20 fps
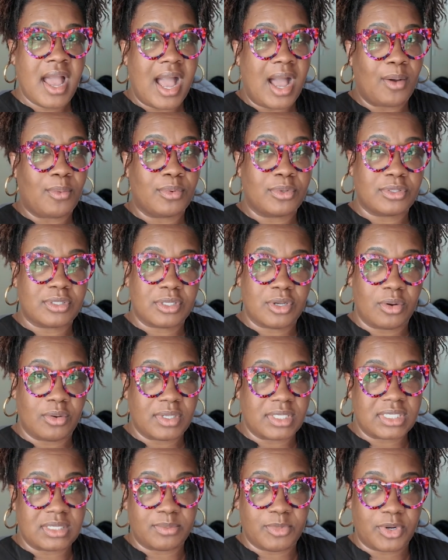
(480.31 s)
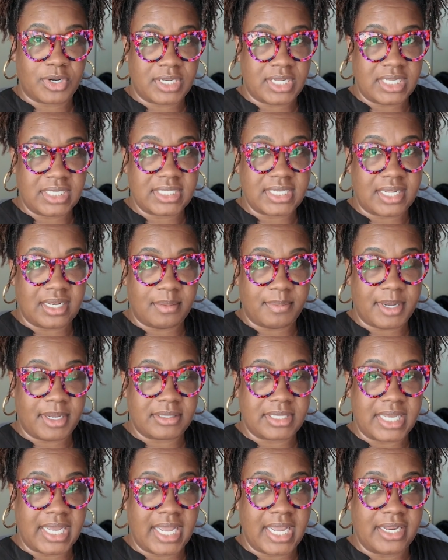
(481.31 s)
I will go into more detail
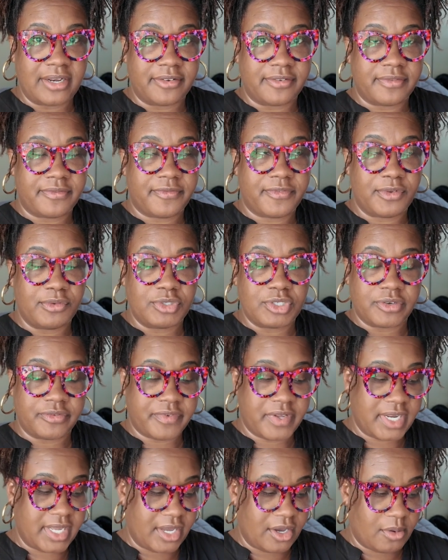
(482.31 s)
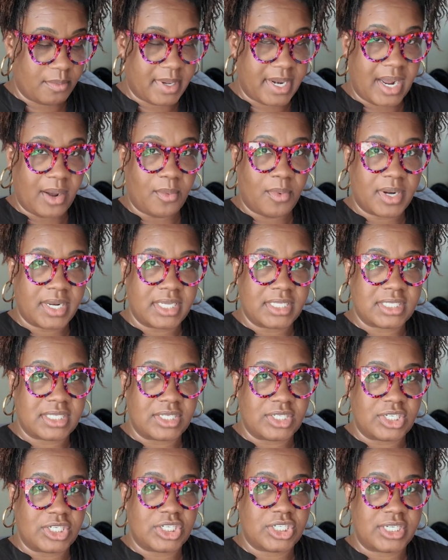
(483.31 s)
about that in a future video, but I wanted
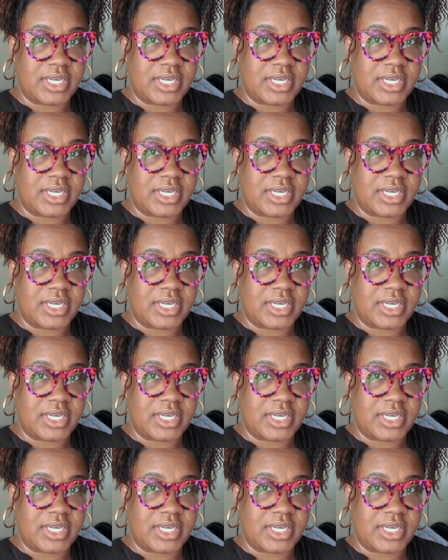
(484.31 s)
to just